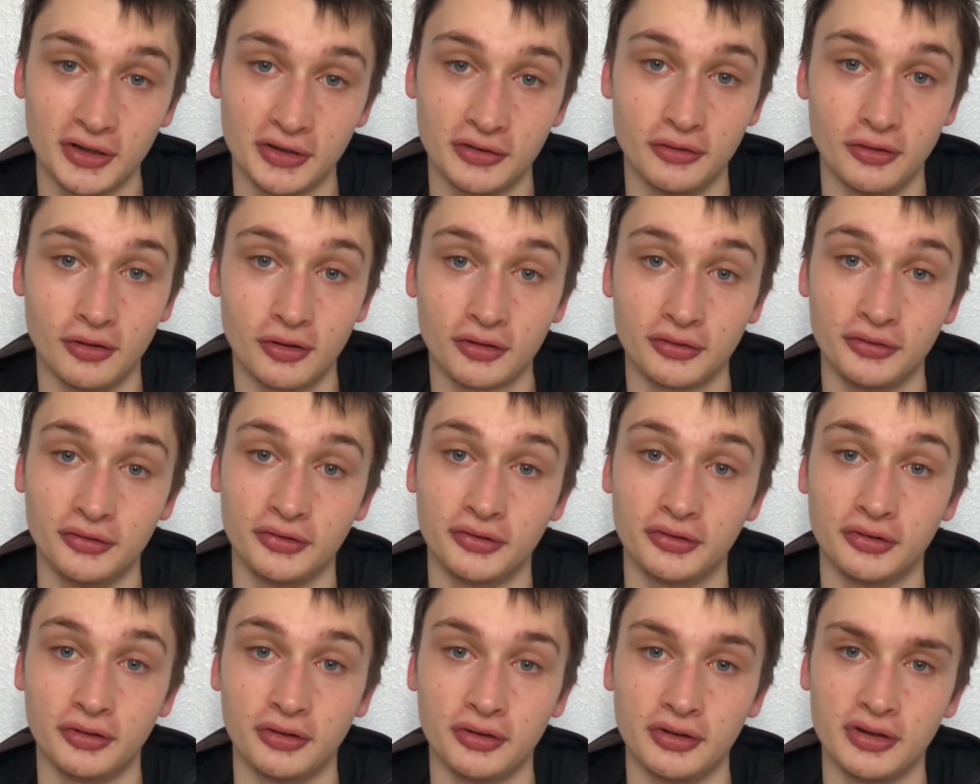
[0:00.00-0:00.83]
Gordon,
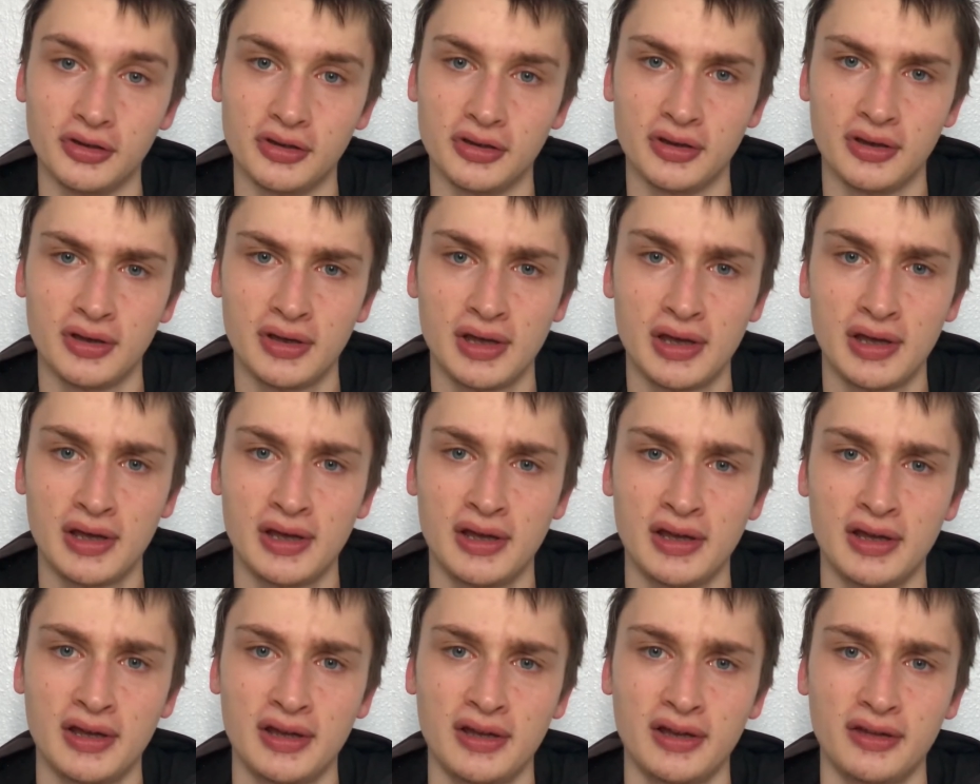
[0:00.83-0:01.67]
sorry,
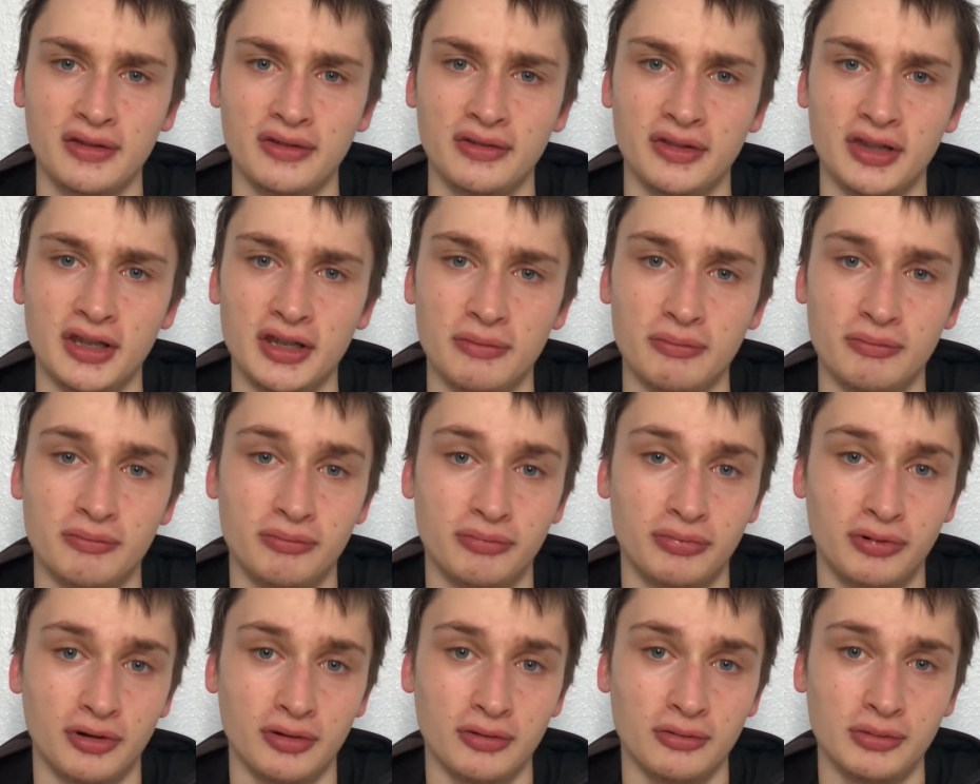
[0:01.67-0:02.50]
they
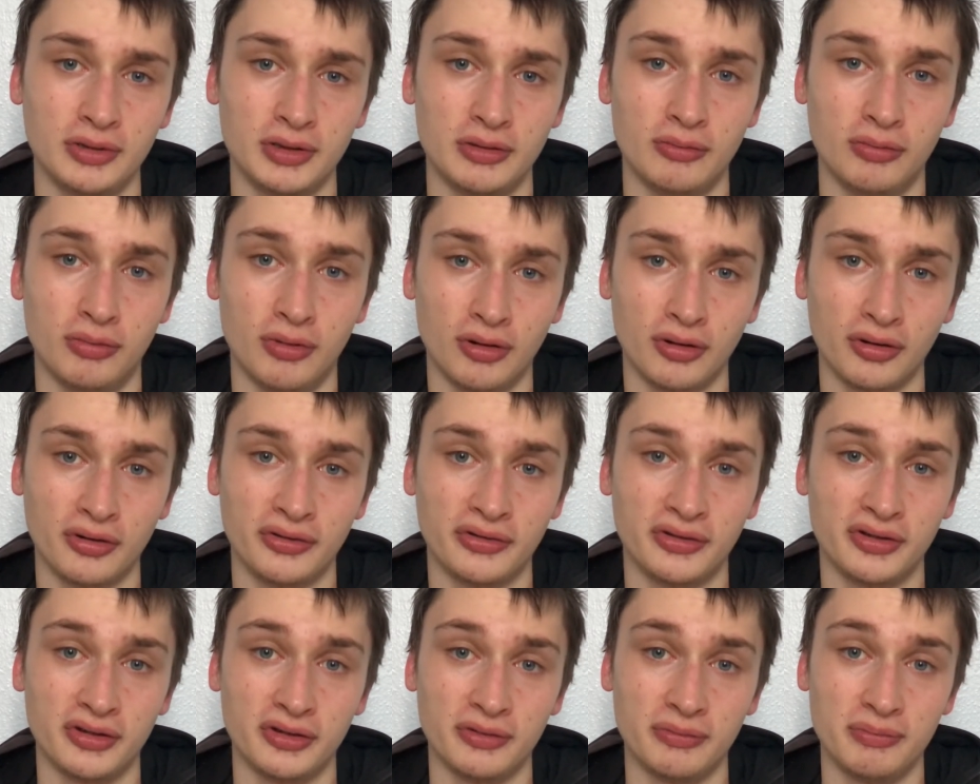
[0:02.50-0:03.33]
probably
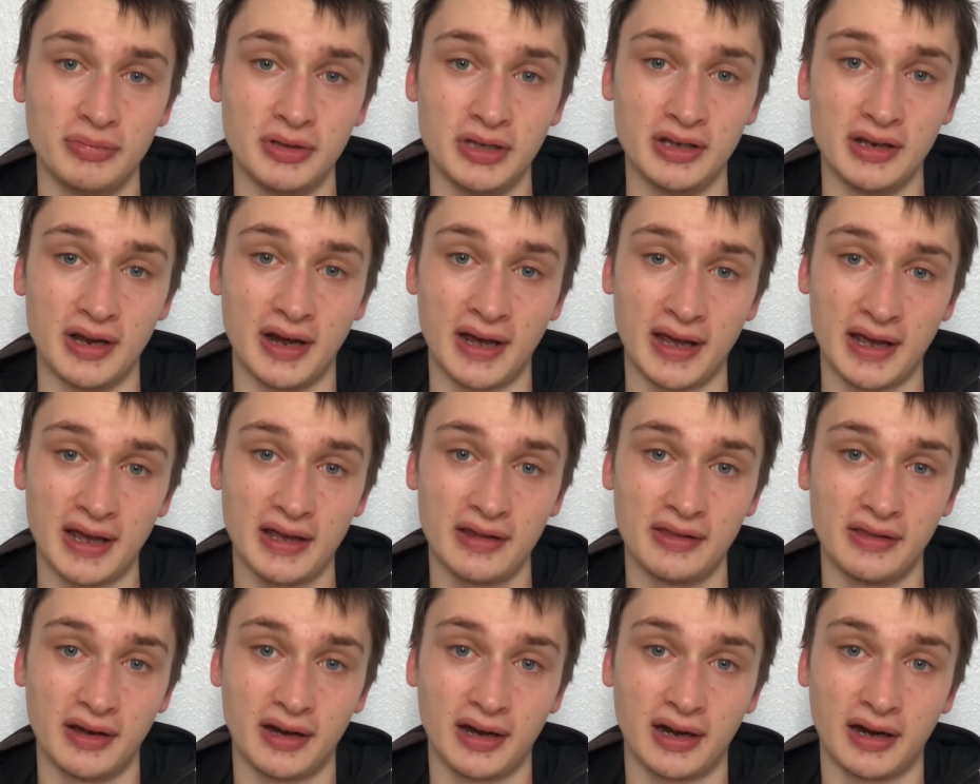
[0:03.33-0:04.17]
warranted being
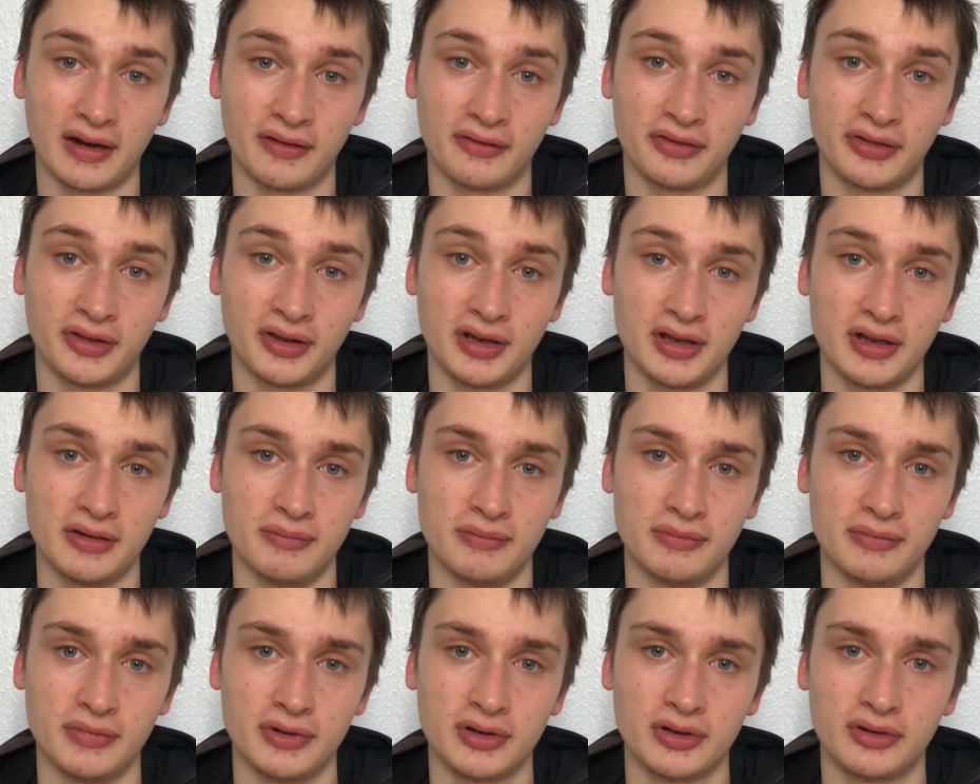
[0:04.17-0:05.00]
ahead at half
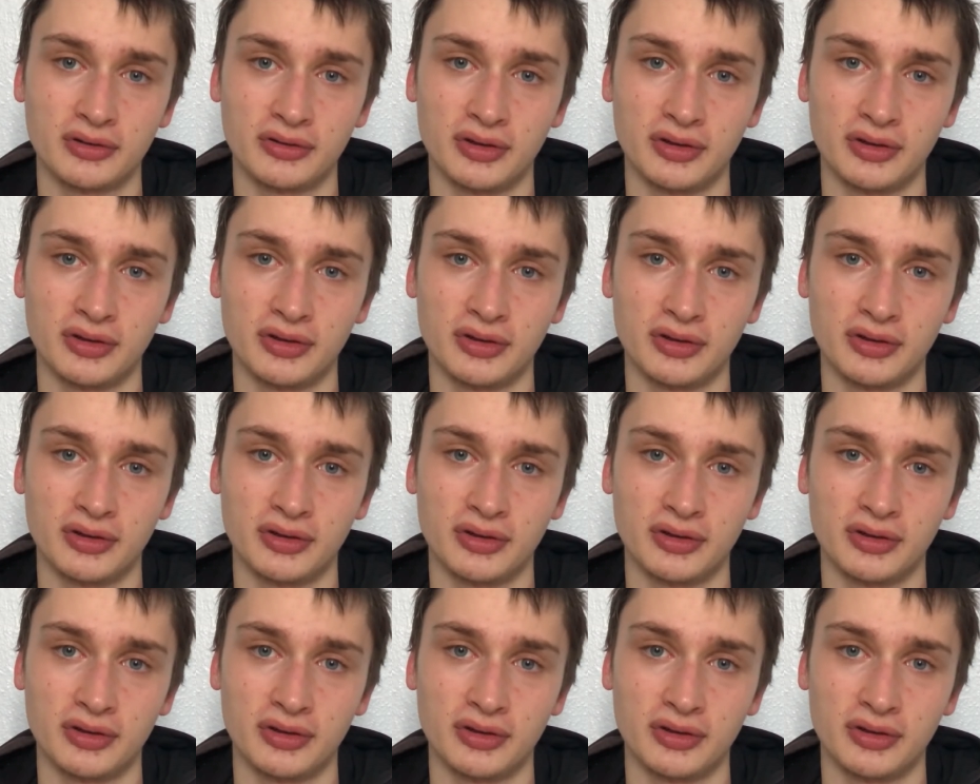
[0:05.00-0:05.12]
time.